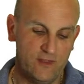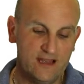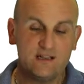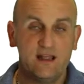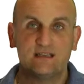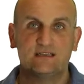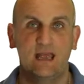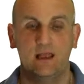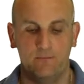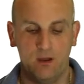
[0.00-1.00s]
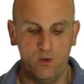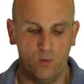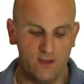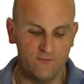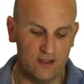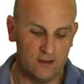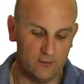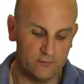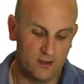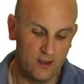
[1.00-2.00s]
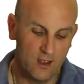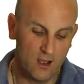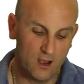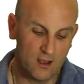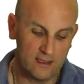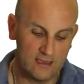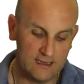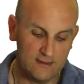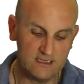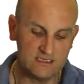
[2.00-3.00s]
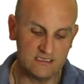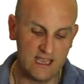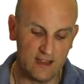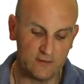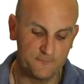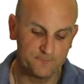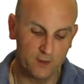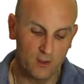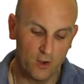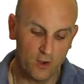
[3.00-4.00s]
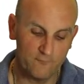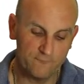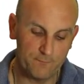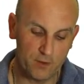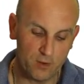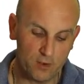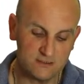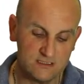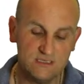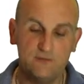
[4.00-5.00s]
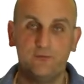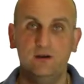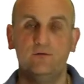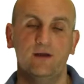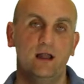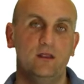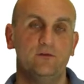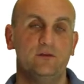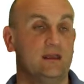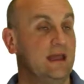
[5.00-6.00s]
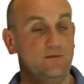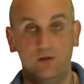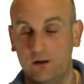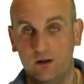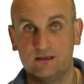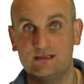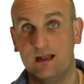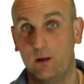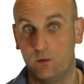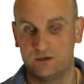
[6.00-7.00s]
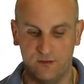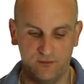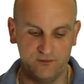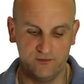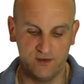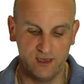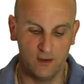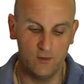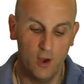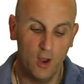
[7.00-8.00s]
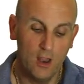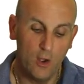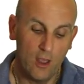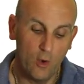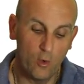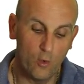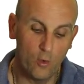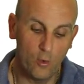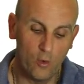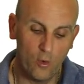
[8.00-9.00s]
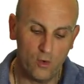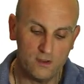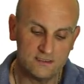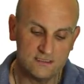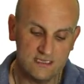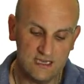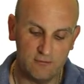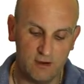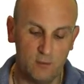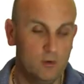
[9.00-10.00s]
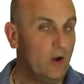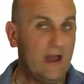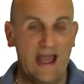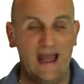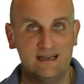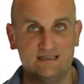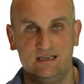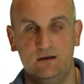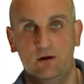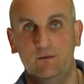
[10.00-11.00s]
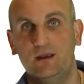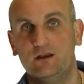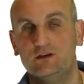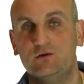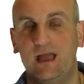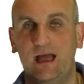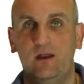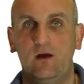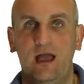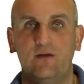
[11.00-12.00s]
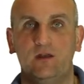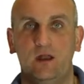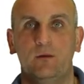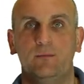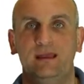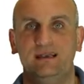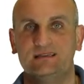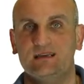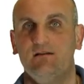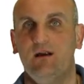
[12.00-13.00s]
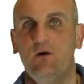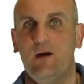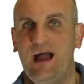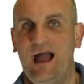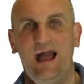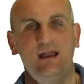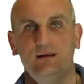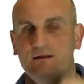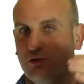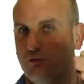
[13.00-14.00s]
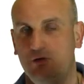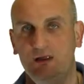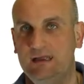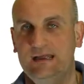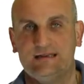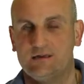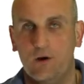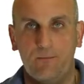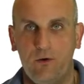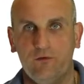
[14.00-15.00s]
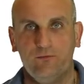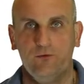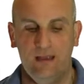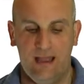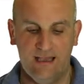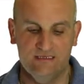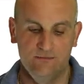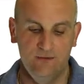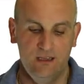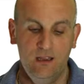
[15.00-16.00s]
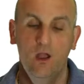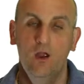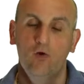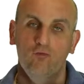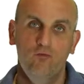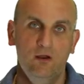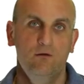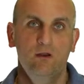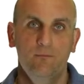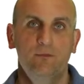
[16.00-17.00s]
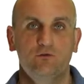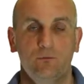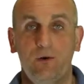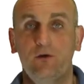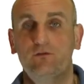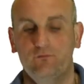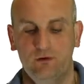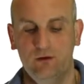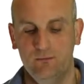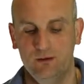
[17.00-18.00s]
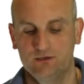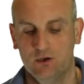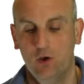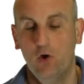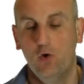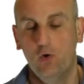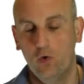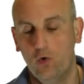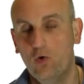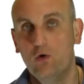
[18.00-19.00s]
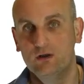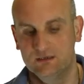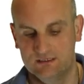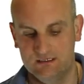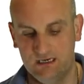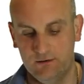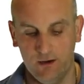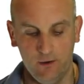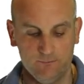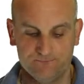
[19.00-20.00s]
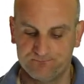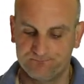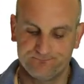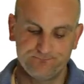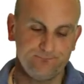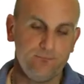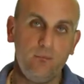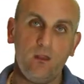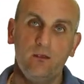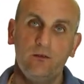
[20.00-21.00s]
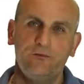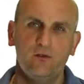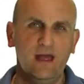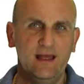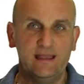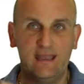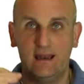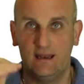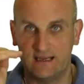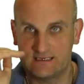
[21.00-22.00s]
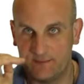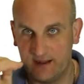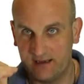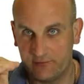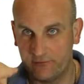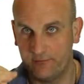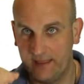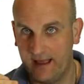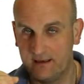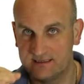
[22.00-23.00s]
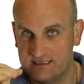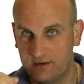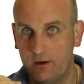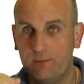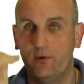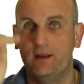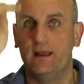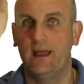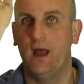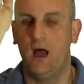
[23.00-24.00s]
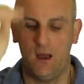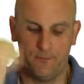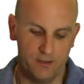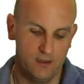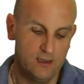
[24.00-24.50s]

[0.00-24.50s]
that's like saying my y values are in the set of positive real values. Again, if you don't understand that, watch my previous video. Or zero, not and zero, because you cannot have a number being zero and three. It's not possible. It has to be real numbers or positive real numbers or zero. So that, again, explains from that zero point and up.